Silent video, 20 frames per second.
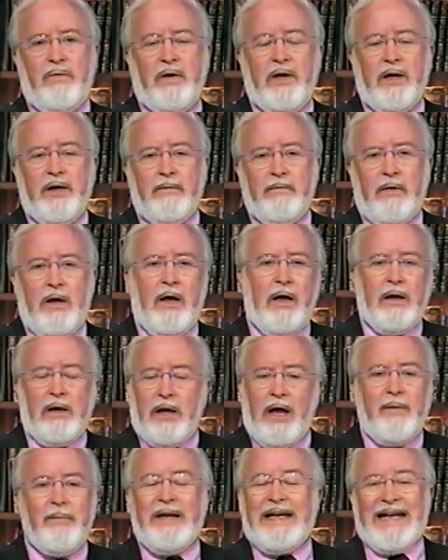Lam, uh,
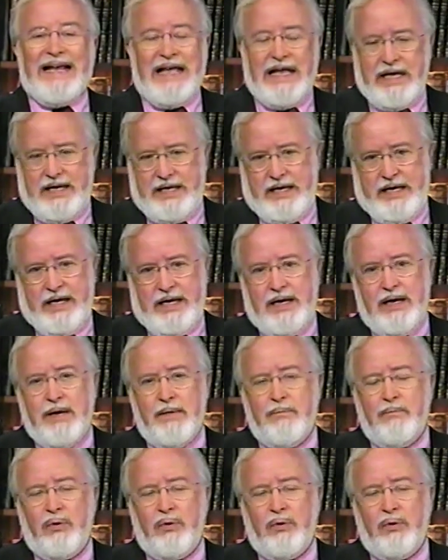Lamet He,